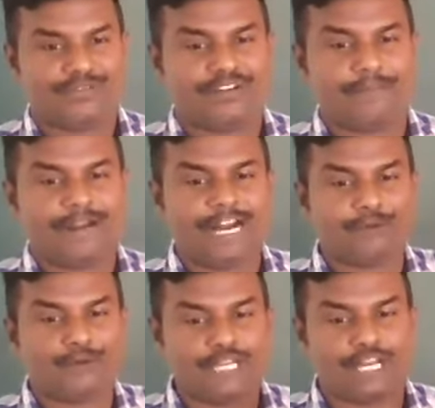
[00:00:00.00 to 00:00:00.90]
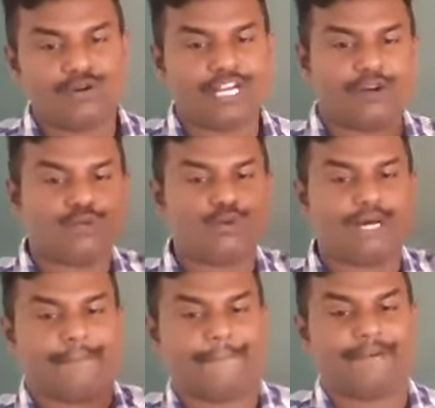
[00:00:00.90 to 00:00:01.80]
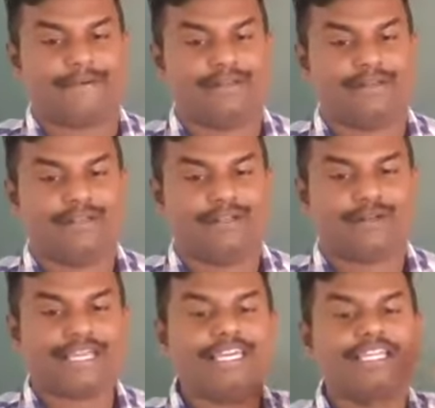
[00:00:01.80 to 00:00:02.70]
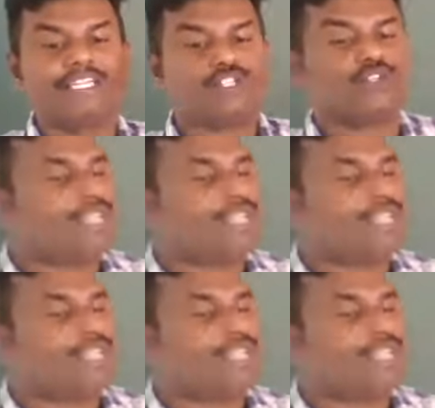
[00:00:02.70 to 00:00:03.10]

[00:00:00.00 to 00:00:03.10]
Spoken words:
from up to down, down to up. Okay, so